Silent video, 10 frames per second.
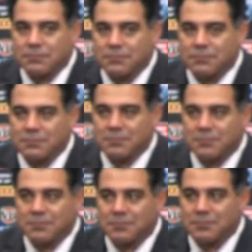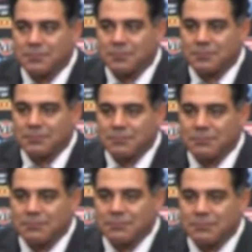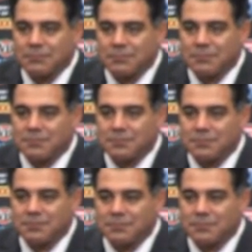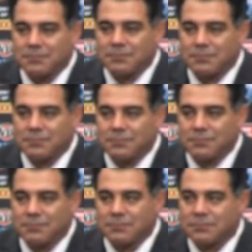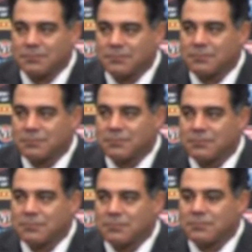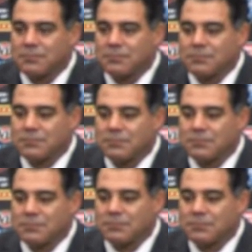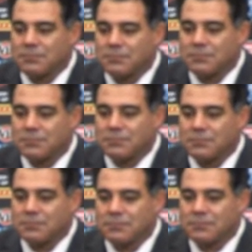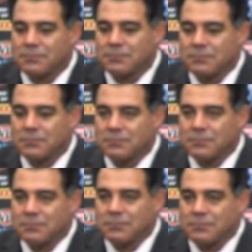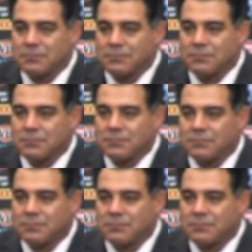(not speaking)